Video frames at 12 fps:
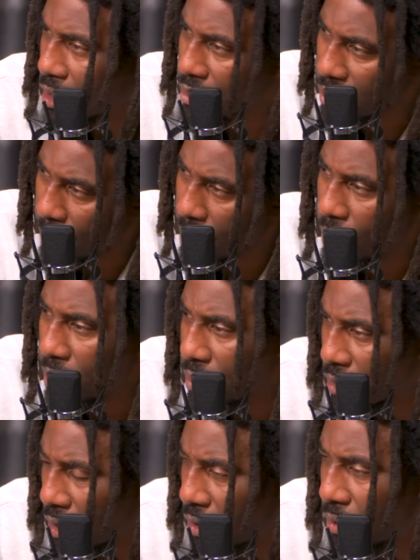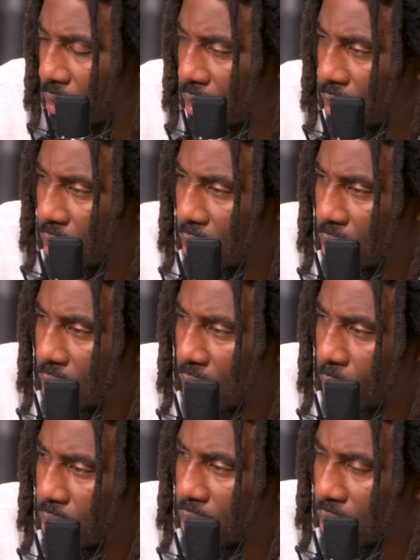That summer I went to
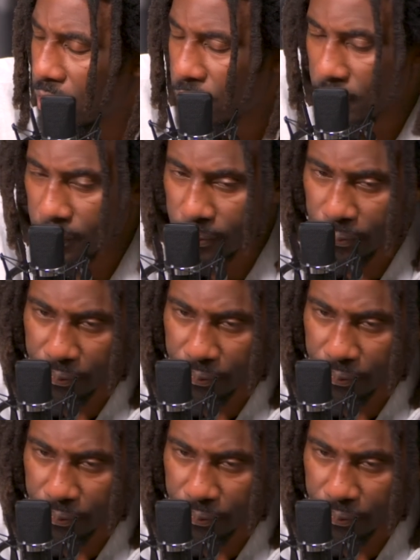Israel,